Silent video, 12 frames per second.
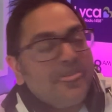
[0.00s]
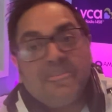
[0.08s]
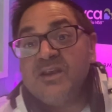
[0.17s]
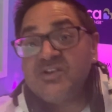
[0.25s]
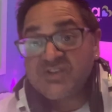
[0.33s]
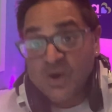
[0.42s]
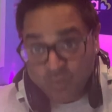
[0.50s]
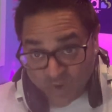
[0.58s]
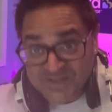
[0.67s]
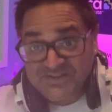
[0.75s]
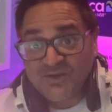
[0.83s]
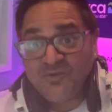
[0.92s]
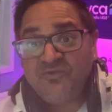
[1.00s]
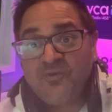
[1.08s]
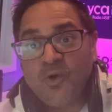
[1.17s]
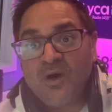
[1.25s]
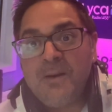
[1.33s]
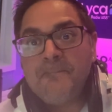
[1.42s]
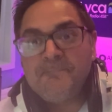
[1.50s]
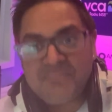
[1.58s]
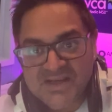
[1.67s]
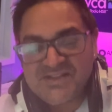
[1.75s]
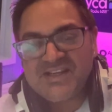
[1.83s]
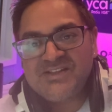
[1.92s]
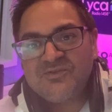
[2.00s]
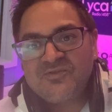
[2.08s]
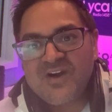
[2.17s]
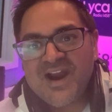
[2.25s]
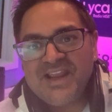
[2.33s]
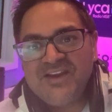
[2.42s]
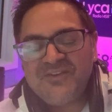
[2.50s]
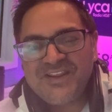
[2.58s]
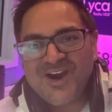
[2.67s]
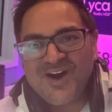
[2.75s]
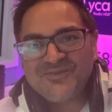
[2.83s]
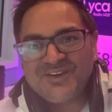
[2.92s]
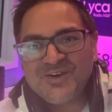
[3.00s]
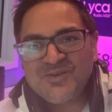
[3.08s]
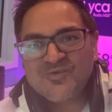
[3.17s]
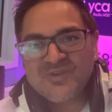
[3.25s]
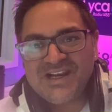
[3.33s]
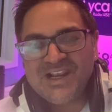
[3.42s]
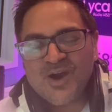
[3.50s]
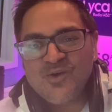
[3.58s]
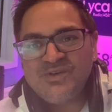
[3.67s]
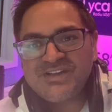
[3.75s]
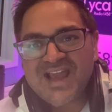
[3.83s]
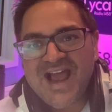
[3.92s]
So 1 till 4, Monday to Friday, for the afternoon reload.